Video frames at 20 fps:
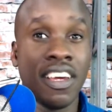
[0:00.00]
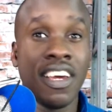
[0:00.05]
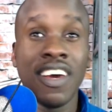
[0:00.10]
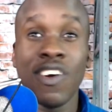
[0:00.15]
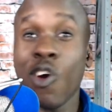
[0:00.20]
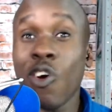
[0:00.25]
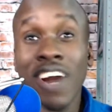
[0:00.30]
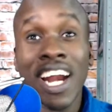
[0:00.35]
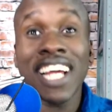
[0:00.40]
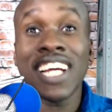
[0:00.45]

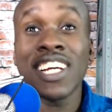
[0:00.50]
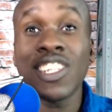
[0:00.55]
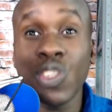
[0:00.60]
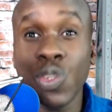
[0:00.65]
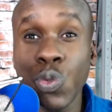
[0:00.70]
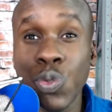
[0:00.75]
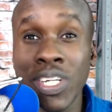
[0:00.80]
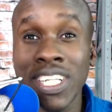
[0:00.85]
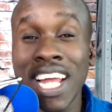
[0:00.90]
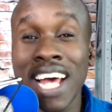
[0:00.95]
Or I could
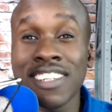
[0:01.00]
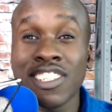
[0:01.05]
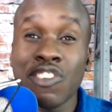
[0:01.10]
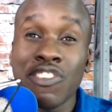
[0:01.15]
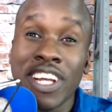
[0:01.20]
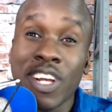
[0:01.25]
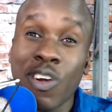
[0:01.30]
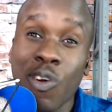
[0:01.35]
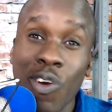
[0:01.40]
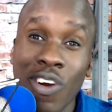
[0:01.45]
do it as a
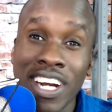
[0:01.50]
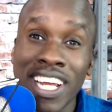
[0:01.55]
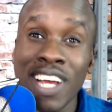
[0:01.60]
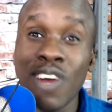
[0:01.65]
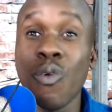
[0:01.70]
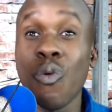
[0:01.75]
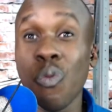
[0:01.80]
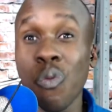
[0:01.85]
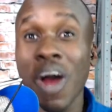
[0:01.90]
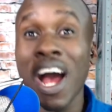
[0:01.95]

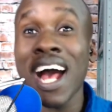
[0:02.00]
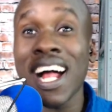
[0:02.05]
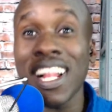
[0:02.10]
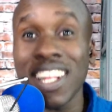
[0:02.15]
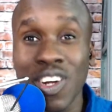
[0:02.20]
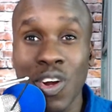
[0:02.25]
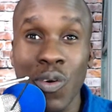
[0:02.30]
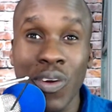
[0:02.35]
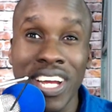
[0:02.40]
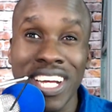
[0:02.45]
recording while
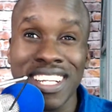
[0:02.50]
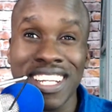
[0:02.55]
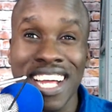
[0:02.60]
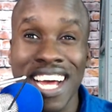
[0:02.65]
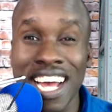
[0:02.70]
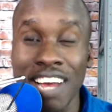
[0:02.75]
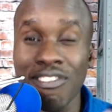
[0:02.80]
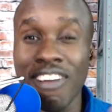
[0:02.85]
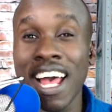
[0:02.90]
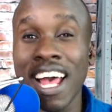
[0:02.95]
going
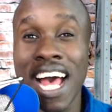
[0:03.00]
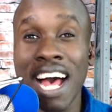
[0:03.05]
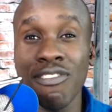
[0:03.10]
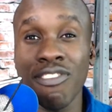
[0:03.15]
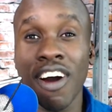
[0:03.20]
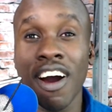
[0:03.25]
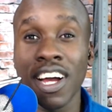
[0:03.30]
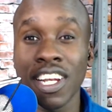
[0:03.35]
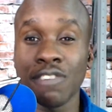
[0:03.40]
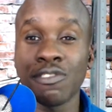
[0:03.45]
live. I have
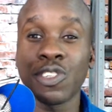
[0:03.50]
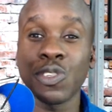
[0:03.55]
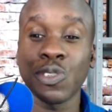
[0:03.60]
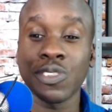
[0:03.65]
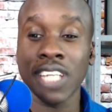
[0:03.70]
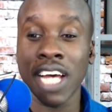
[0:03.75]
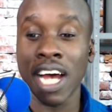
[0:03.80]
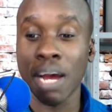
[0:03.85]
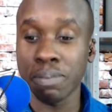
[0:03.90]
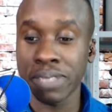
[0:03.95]
all of those
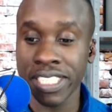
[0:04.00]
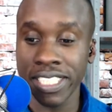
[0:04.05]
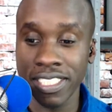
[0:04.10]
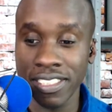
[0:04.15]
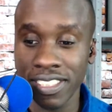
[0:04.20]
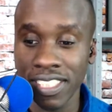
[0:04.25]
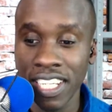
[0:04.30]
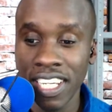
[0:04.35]
options.